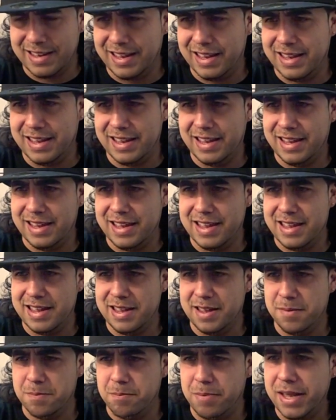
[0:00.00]

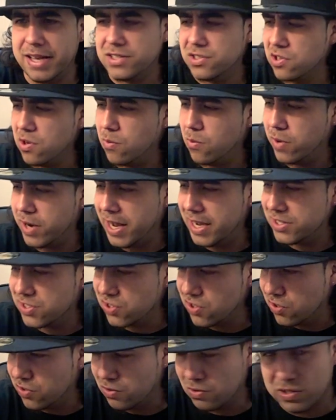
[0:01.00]
and based on what I
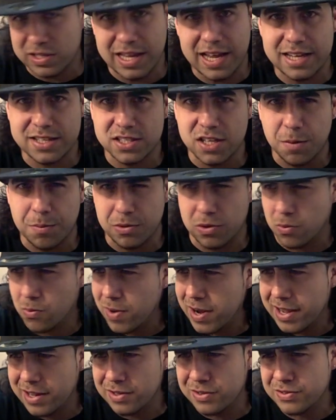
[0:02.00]
saw in those last couple of
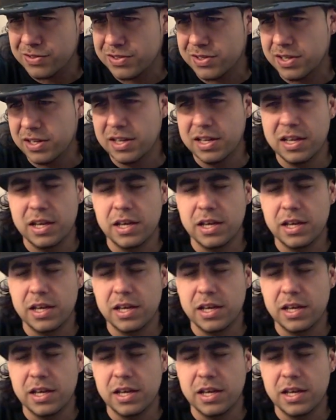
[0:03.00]
rounds,